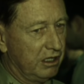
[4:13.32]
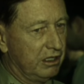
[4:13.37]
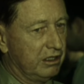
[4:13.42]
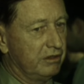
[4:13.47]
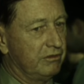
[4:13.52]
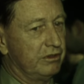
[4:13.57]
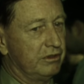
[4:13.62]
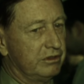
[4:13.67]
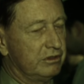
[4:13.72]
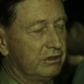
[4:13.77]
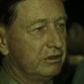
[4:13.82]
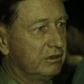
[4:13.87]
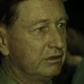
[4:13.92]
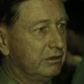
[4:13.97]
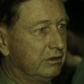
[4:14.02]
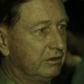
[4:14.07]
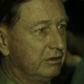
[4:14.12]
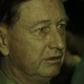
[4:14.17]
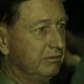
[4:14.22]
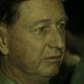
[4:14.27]
in all, it was
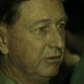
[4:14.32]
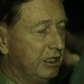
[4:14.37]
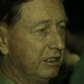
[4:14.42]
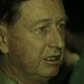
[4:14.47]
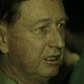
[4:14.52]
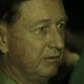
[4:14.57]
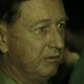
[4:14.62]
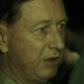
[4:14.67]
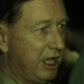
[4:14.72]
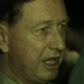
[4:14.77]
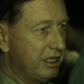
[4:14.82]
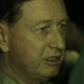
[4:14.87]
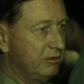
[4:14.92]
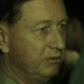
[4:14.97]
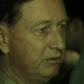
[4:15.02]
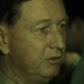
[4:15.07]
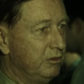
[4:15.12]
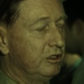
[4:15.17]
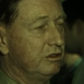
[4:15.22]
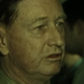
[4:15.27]
making
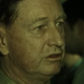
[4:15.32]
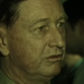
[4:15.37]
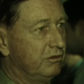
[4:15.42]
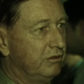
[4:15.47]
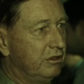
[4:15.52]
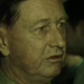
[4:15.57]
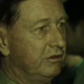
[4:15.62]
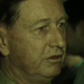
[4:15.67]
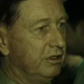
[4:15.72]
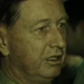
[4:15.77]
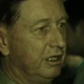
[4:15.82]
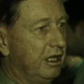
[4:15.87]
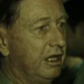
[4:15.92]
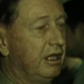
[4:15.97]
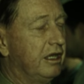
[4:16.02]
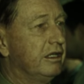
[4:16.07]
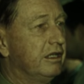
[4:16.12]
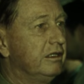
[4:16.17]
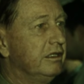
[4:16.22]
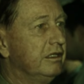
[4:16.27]
maximum use of what we
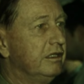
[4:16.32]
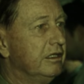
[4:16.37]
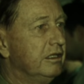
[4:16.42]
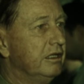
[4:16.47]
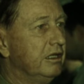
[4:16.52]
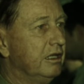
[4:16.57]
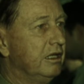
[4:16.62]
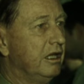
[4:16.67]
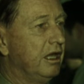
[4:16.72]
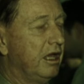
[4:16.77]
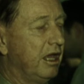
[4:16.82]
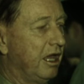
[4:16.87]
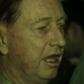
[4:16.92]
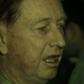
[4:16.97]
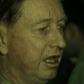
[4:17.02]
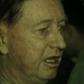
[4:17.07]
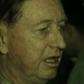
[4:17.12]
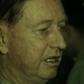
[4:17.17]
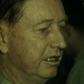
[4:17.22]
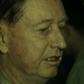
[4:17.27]
had
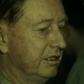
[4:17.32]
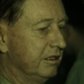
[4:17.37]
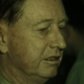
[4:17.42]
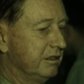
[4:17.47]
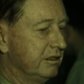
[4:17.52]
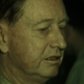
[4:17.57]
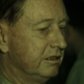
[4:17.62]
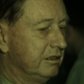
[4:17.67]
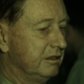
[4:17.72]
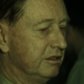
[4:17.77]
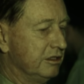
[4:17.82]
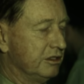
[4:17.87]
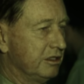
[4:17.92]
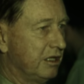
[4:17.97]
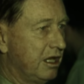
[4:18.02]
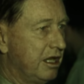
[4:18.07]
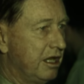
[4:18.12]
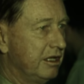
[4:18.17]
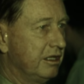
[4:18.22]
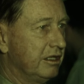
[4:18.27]
and
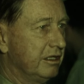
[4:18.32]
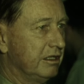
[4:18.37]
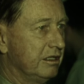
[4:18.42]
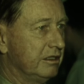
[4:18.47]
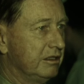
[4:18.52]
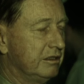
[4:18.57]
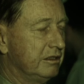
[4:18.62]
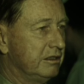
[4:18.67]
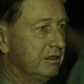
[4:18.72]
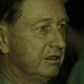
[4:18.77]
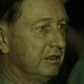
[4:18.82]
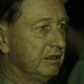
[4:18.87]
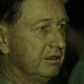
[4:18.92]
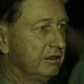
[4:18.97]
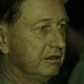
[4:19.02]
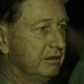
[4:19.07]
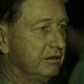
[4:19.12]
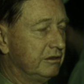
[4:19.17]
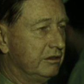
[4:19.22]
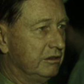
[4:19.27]
designing
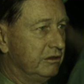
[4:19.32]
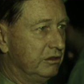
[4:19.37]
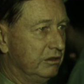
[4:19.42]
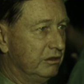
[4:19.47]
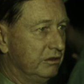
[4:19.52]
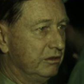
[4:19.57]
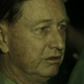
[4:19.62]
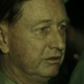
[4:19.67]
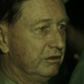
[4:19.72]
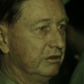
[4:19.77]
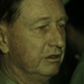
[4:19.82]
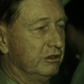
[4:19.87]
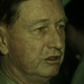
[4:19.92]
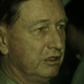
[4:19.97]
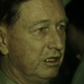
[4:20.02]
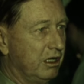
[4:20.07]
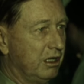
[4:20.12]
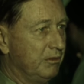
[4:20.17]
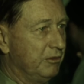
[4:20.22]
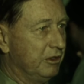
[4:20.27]
it to do the
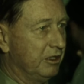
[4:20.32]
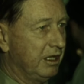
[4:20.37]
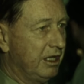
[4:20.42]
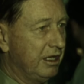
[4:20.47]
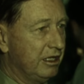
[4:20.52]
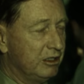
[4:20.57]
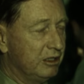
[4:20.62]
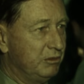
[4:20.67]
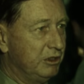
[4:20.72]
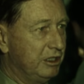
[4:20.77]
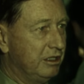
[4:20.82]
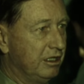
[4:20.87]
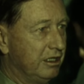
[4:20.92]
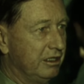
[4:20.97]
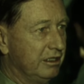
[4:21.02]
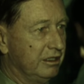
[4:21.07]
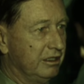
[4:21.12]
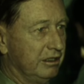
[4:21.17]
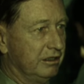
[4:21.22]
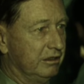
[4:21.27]
job that had to be
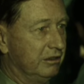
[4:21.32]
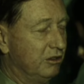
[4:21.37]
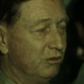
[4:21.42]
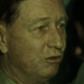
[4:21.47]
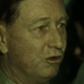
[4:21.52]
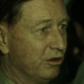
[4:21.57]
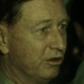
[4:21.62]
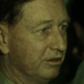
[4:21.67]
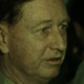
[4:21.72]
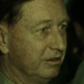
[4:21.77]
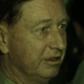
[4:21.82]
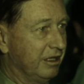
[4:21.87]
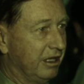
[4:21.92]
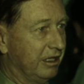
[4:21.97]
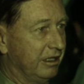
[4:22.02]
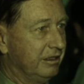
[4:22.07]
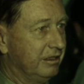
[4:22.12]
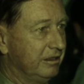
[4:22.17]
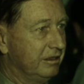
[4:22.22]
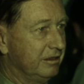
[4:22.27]
done and no more than
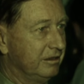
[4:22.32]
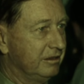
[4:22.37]
that.